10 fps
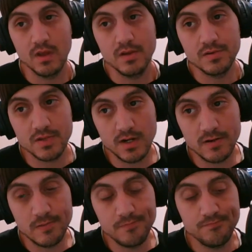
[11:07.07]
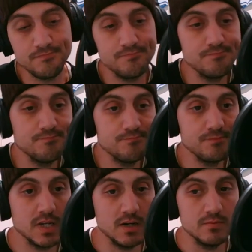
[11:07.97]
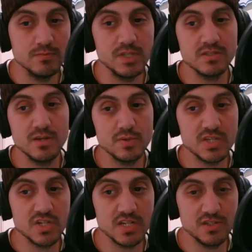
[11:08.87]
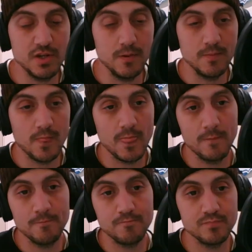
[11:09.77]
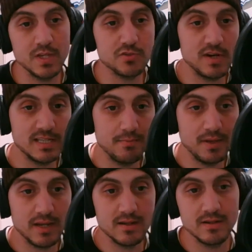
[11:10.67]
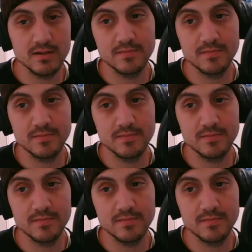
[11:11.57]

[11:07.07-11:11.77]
So, you see what the Jets do. They trade the pick.